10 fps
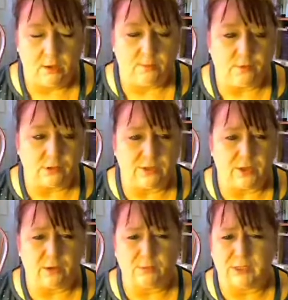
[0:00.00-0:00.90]
First, I
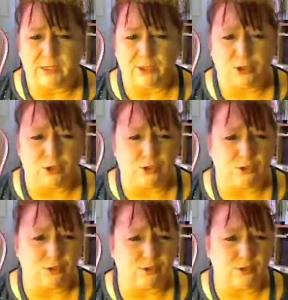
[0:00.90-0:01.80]
thought it was like a church
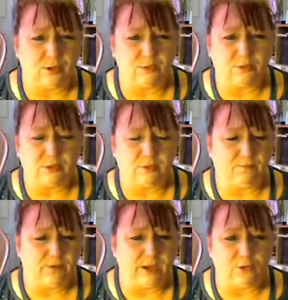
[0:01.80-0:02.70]
or, some
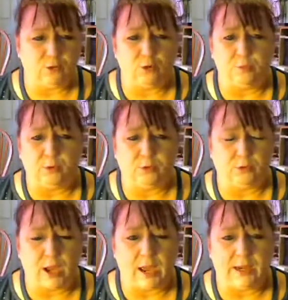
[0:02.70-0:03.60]
fan group, or
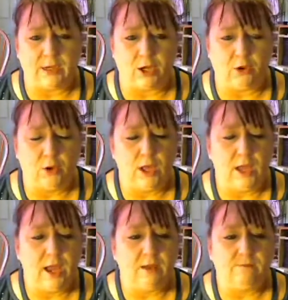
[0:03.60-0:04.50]
I didn't know.
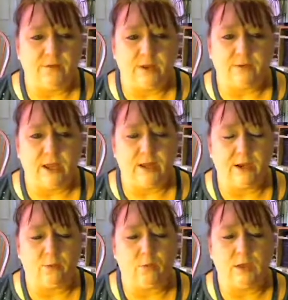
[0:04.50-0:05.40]
Found out
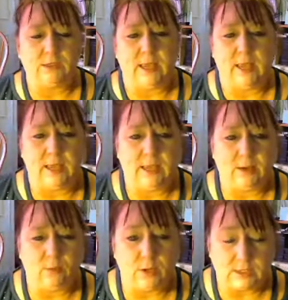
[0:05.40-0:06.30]
it was a
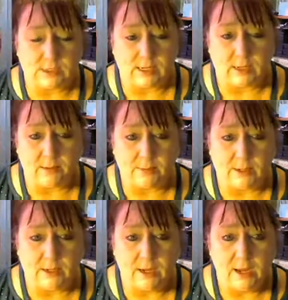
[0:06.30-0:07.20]
real estate
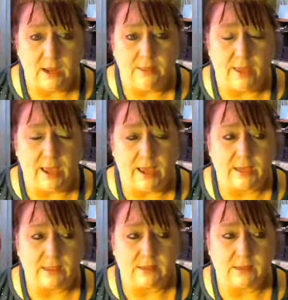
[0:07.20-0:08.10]
company that
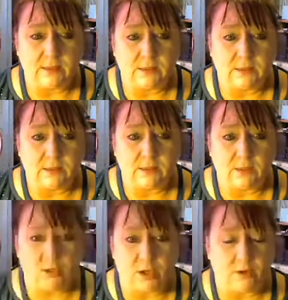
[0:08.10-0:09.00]
has
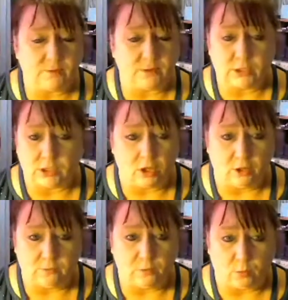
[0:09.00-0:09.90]
offices all
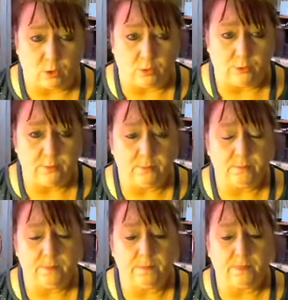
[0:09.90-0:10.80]
over the world.
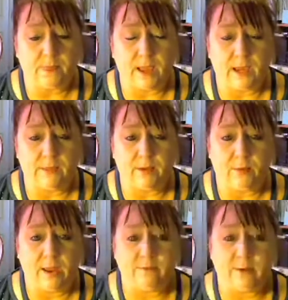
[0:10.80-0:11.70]
And they were
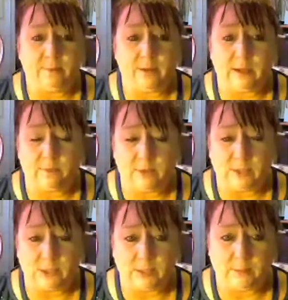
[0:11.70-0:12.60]
having a big
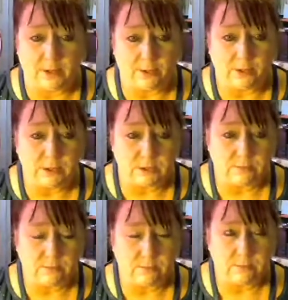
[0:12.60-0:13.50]
convention in Paris
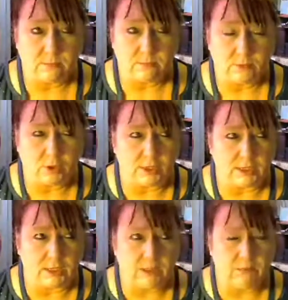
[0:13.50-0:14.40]
or
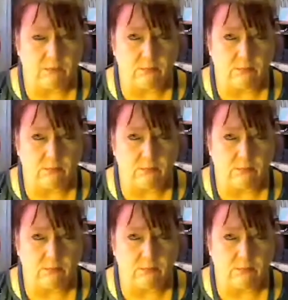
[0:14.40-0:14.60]
Italy,